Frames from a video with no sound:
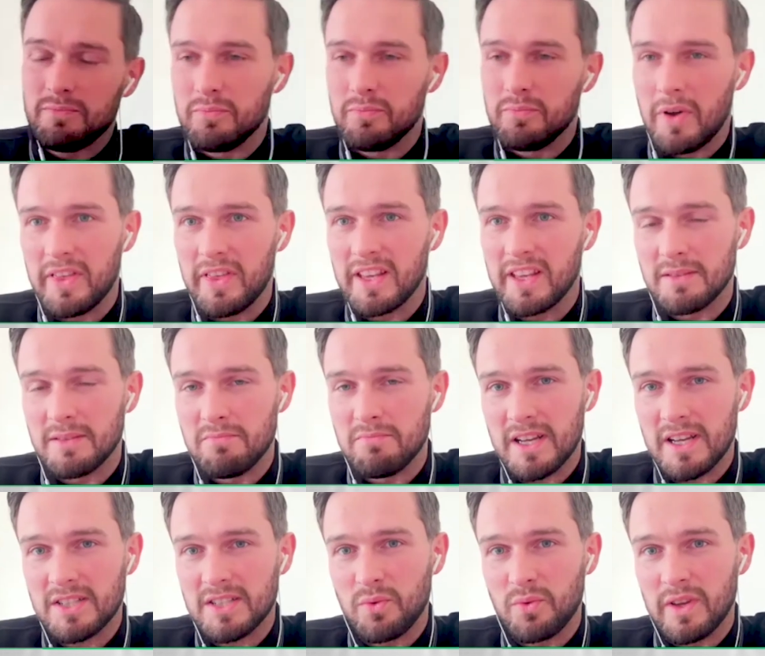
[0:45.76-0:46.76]
I think it's a
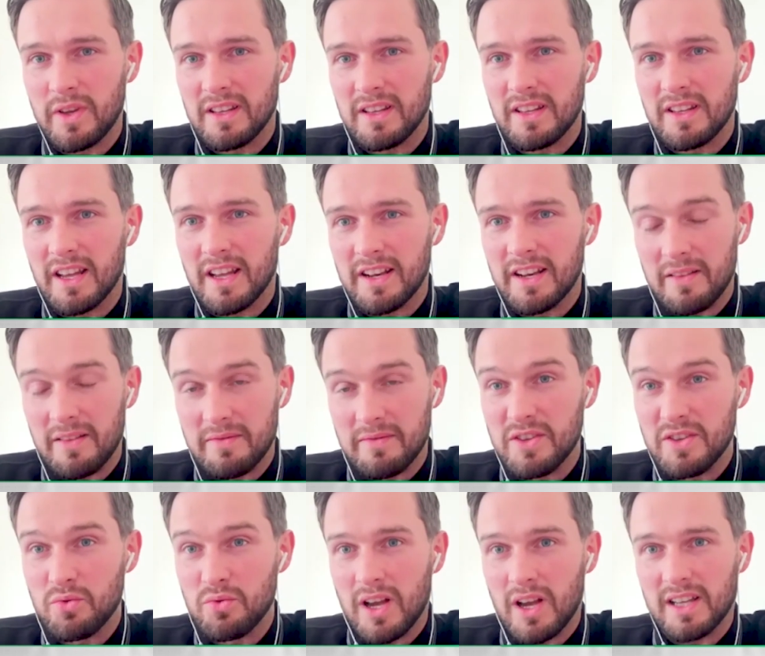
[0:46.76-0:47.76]
must-win. Kind of
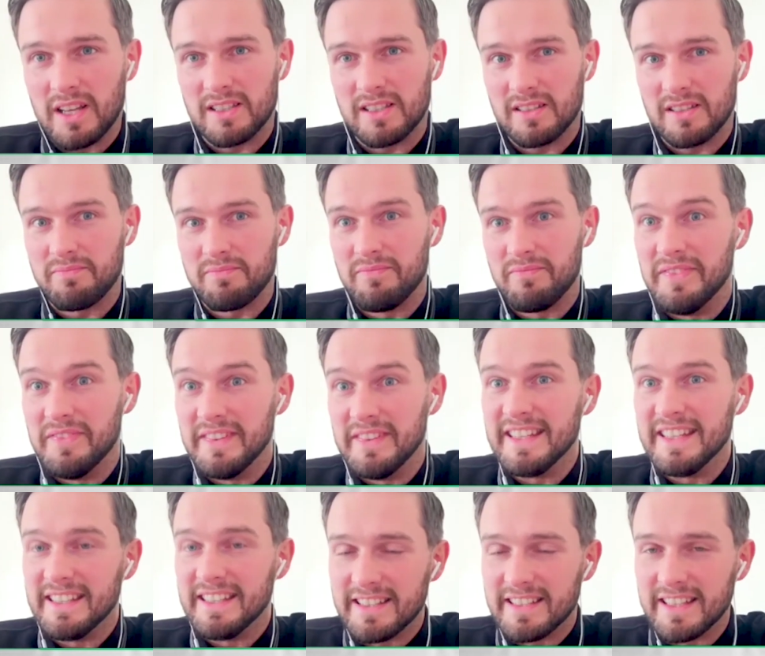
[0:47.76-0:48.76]
Newcastle
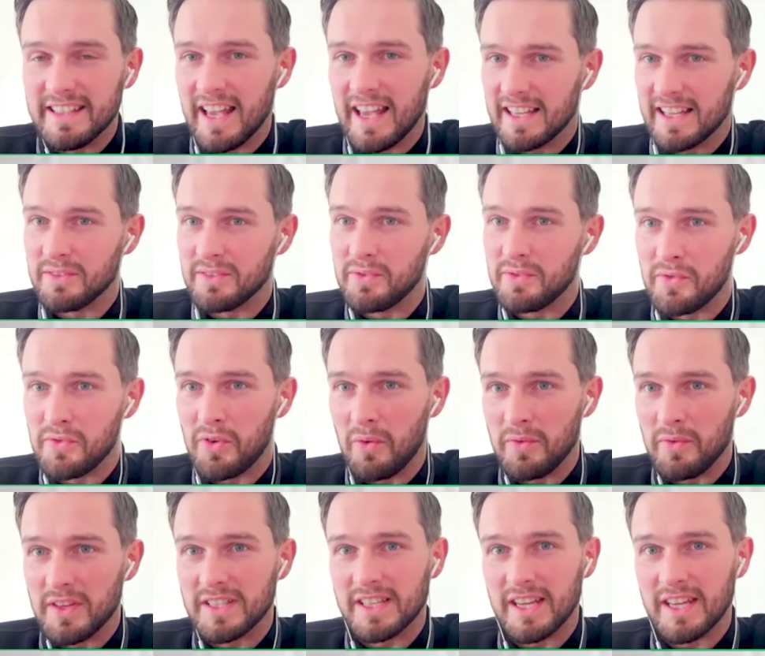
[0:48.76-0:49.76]
need to get something
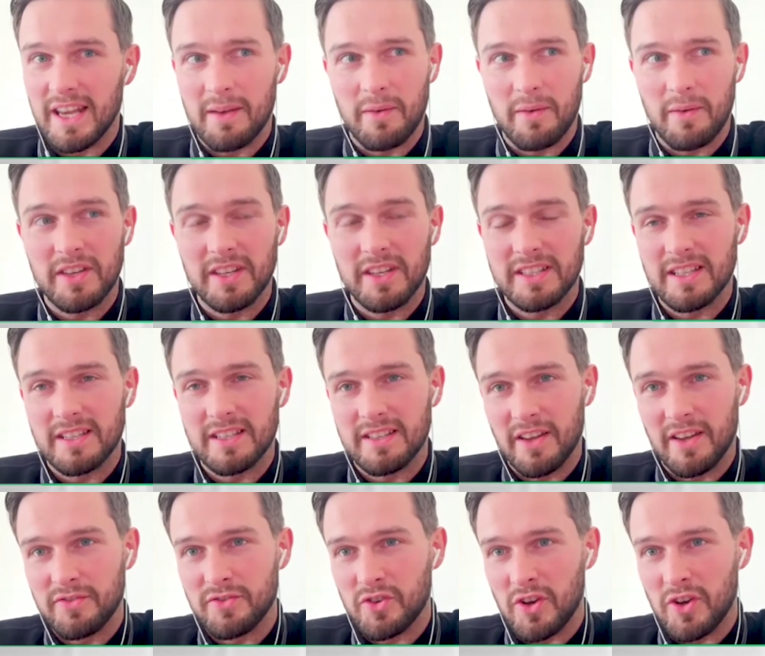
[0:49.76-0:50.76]
from this game. I think it's a
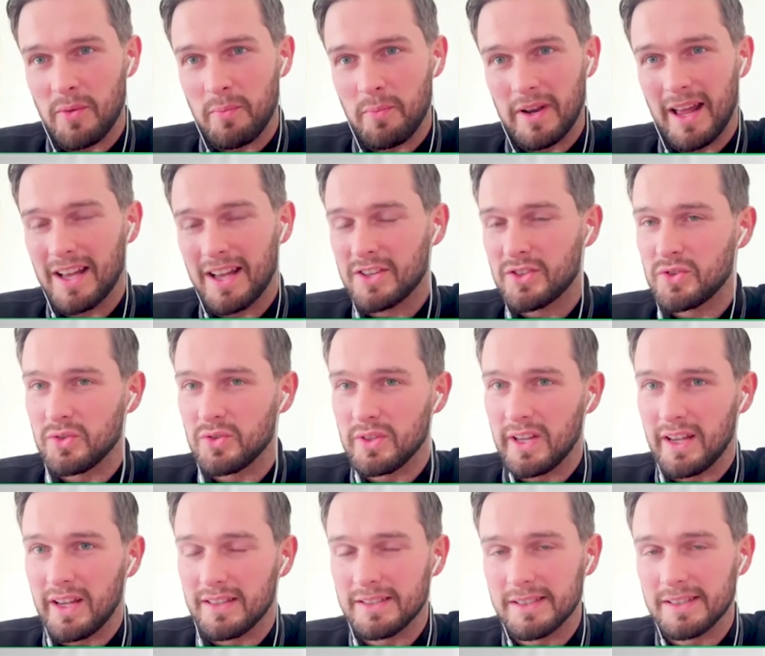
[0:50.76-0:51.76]
tough trip. And
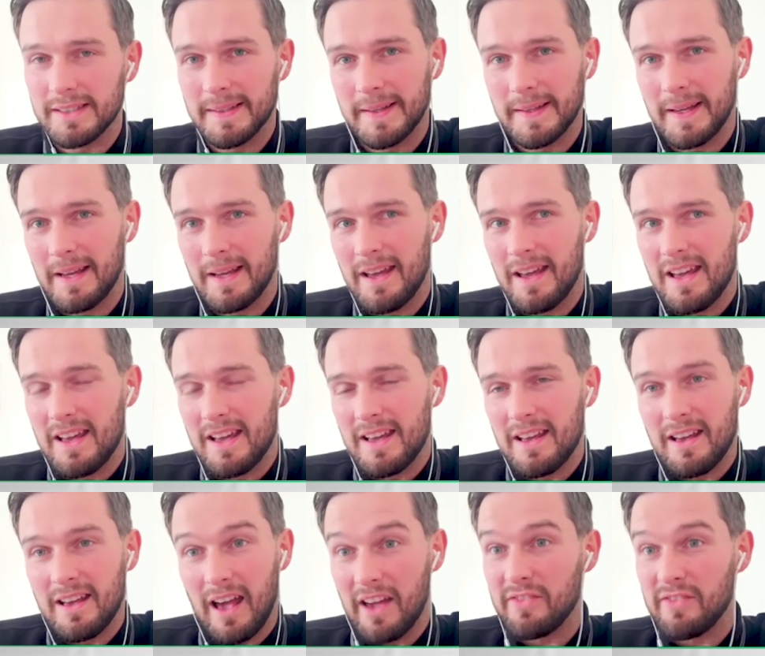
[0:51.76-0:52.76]
actually,
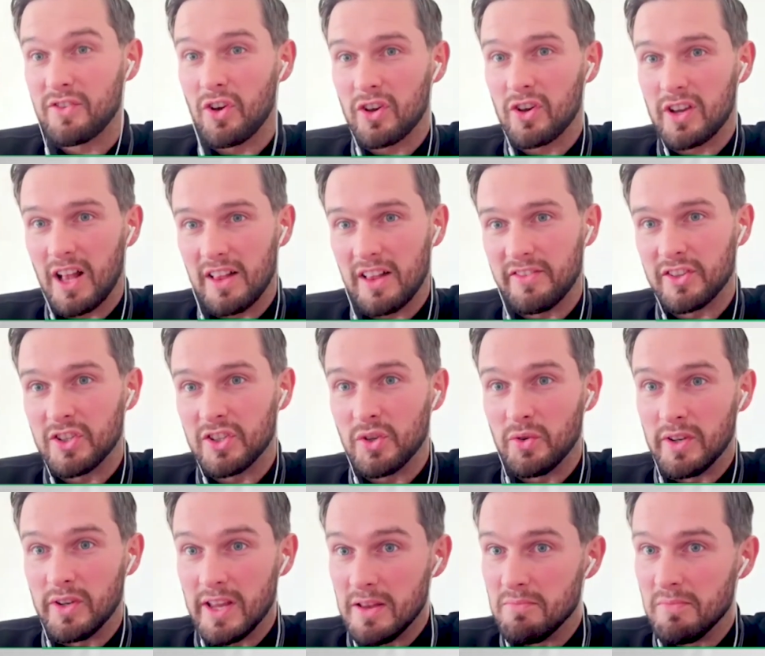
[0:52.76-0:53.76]
I've got
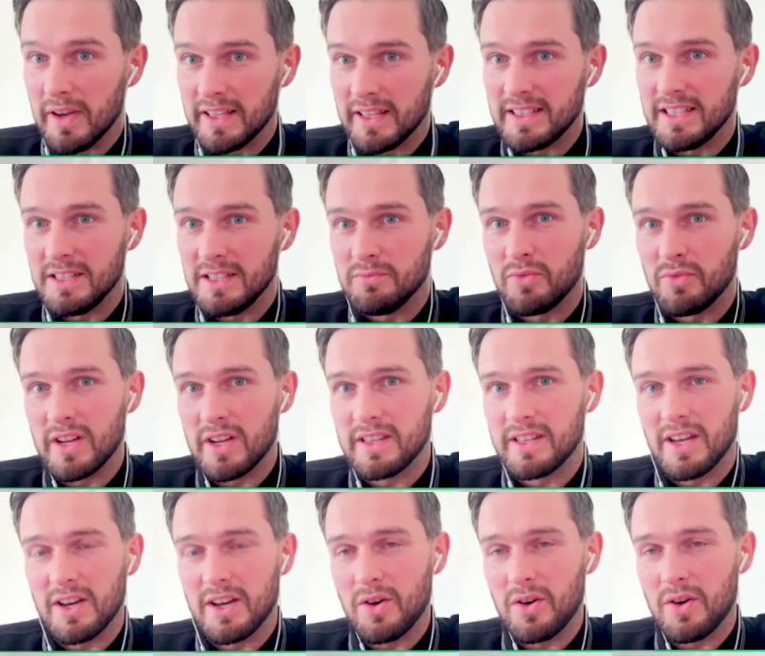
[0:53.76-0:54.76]
Calvert-Lewin in my team
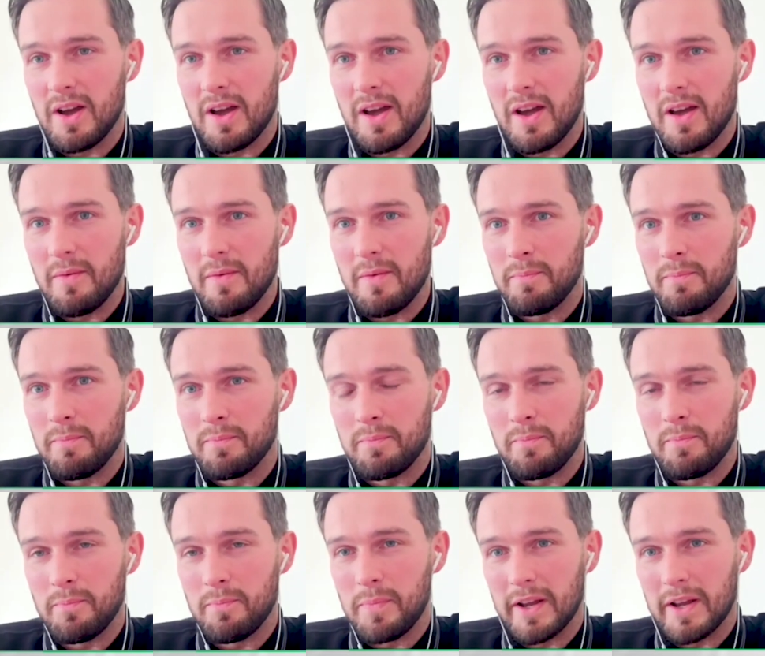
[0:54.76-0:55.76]
right now,
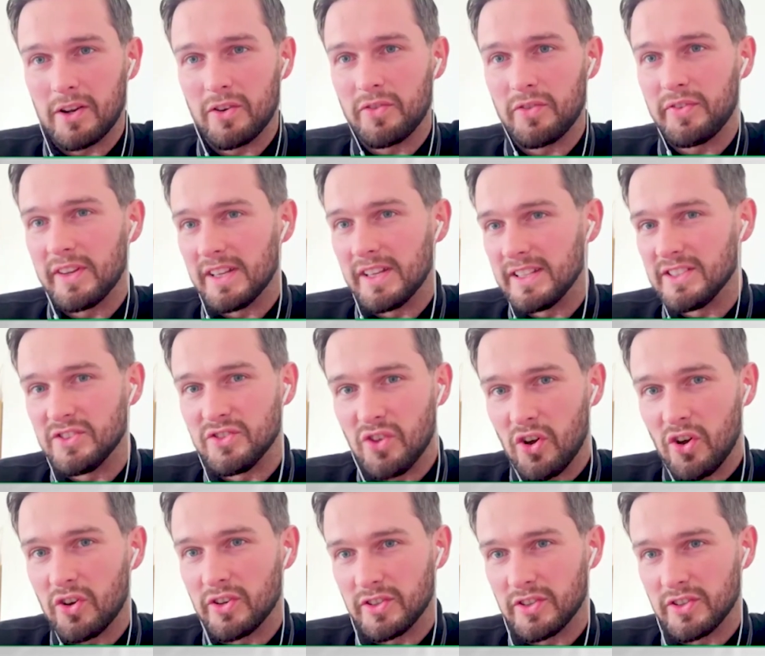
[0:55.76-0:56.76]
but I got a feeling he's
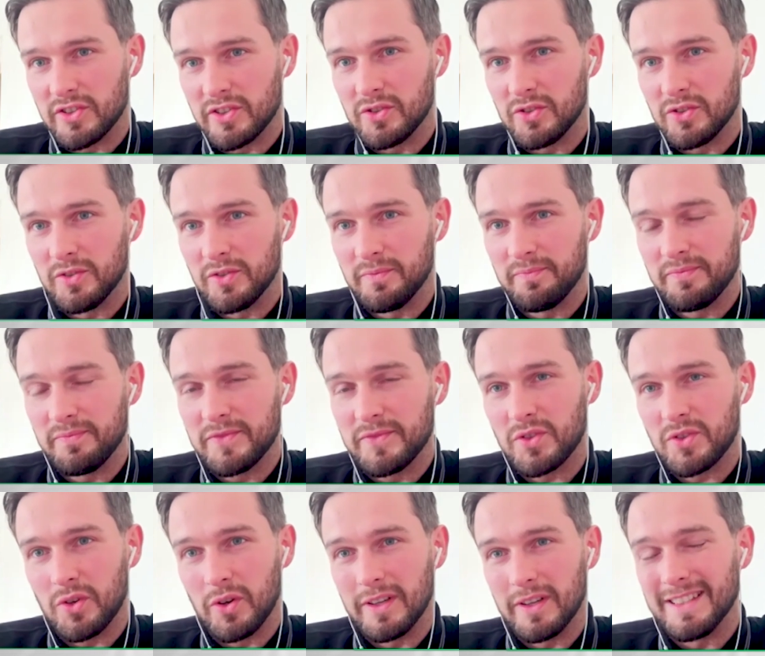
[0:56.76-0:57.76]
not going to score.
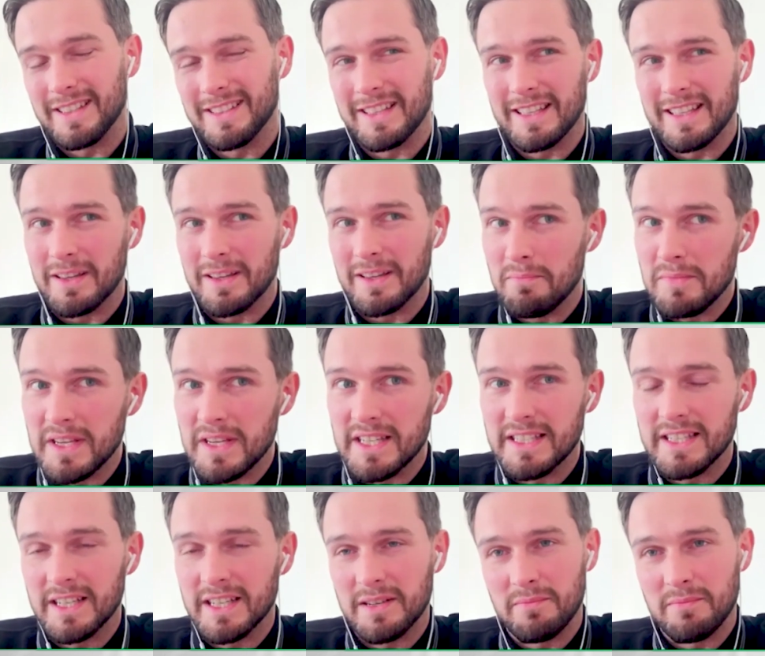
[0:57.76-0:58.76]
So he's a
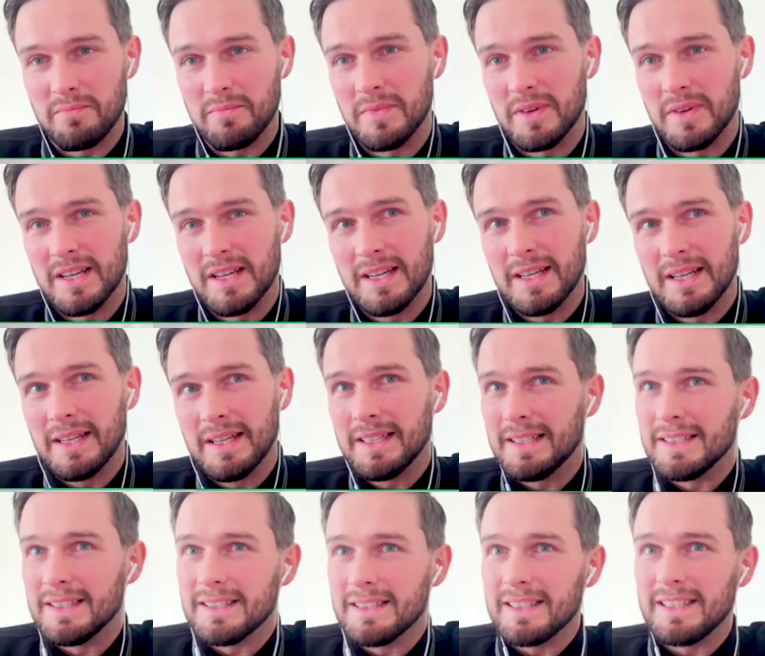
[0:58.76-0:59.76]
medium
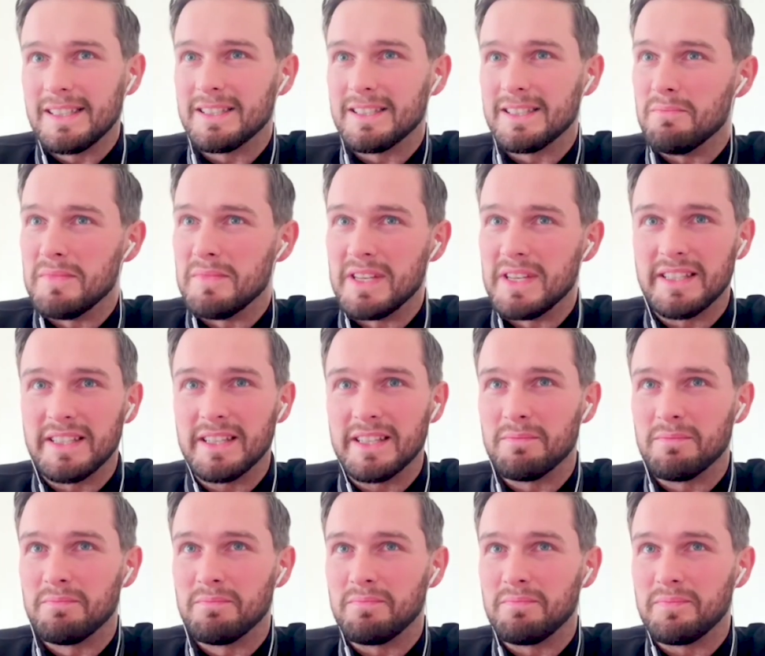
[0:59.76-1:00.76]

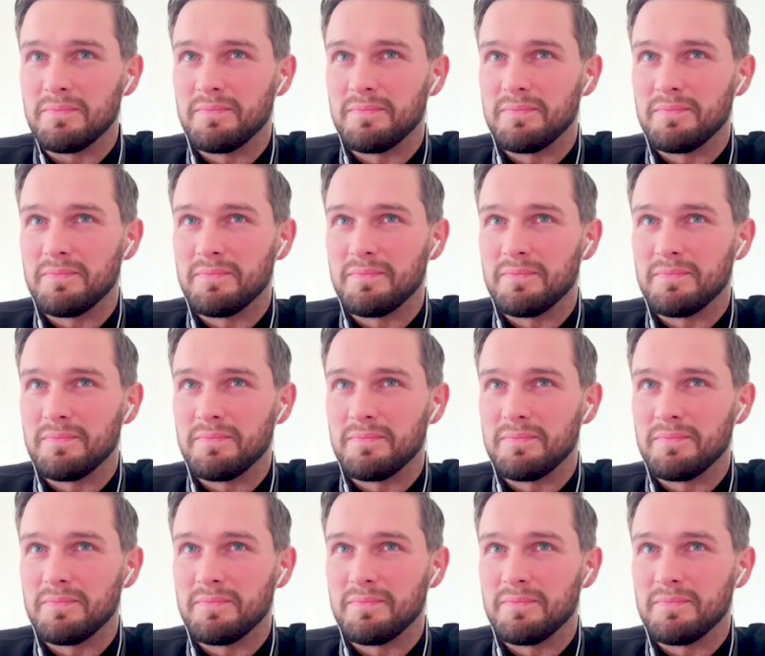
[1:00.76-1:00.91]
to